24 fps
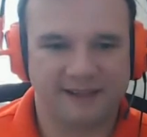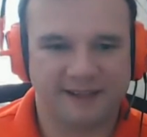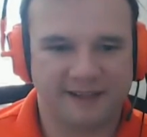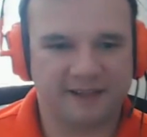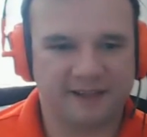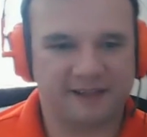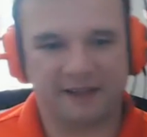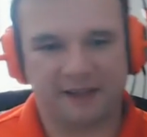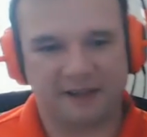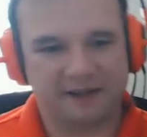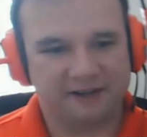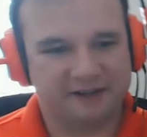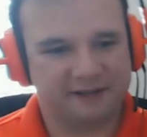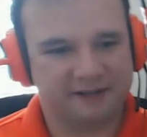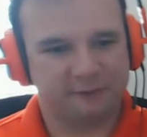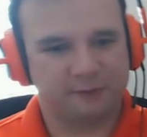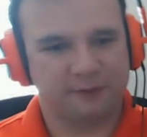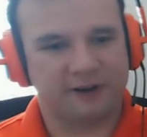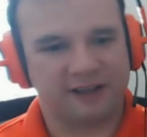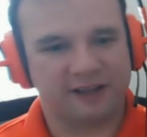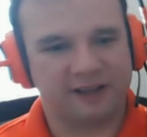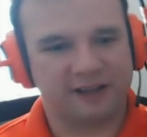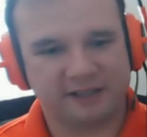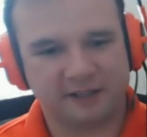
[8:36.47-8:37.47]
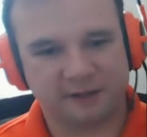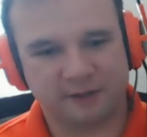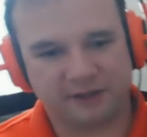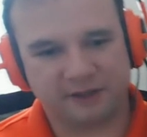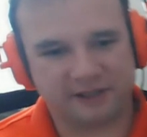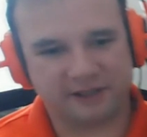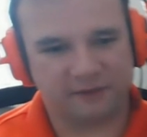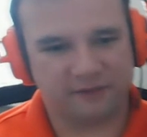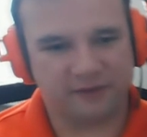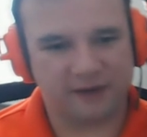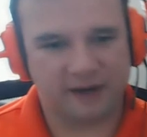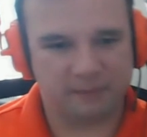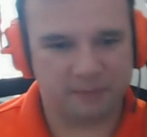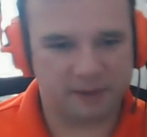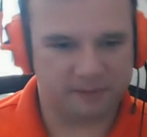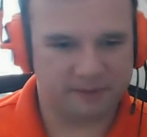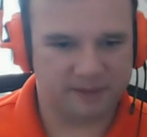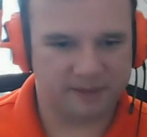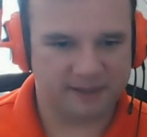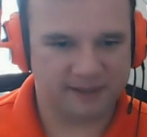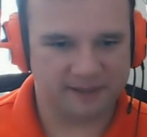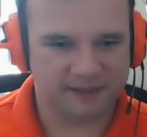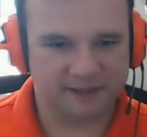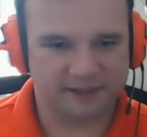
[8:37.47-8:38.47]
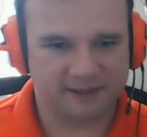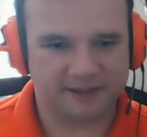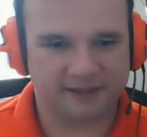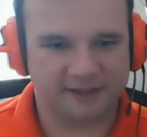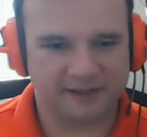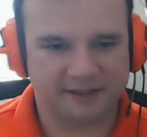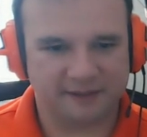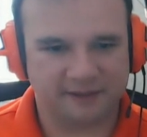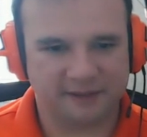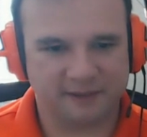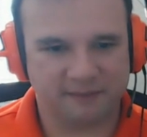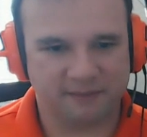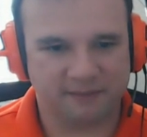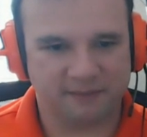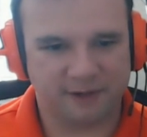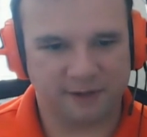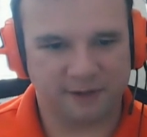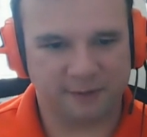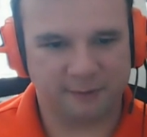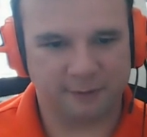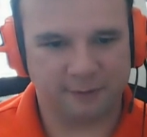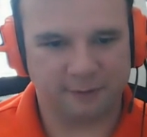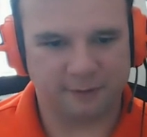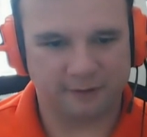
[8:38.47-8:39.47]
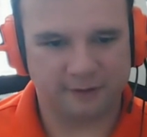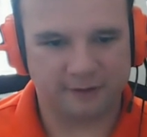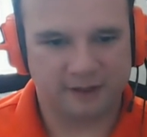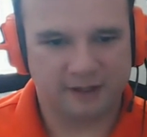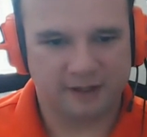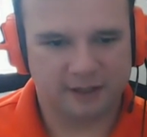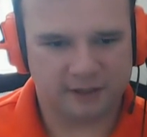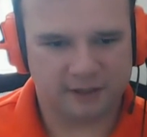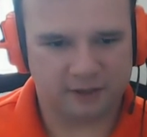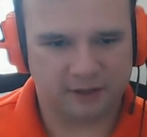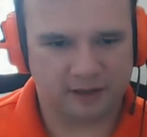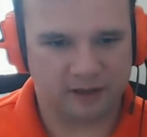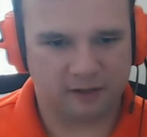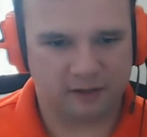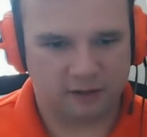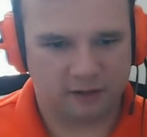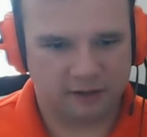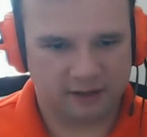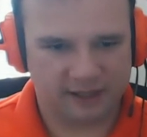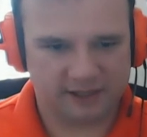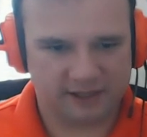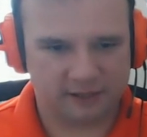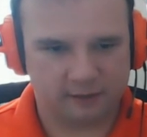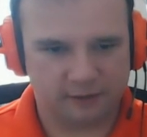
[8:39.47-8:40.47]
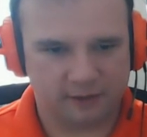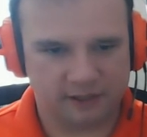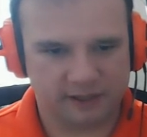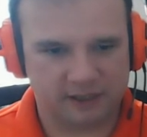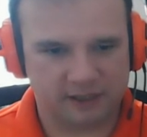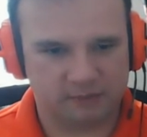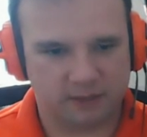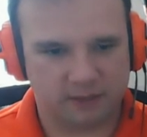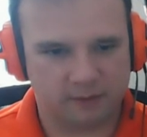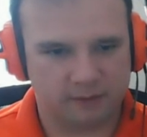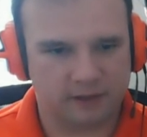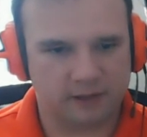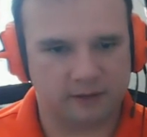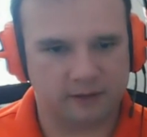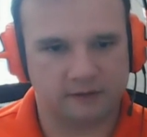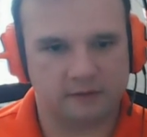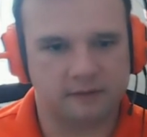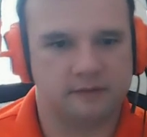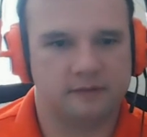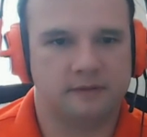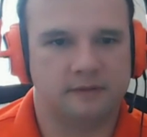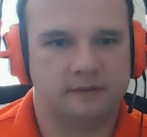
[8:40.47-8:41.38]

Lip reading: I didn't realize this was a family business. That's pretty cool. So how long has ARICIE been around?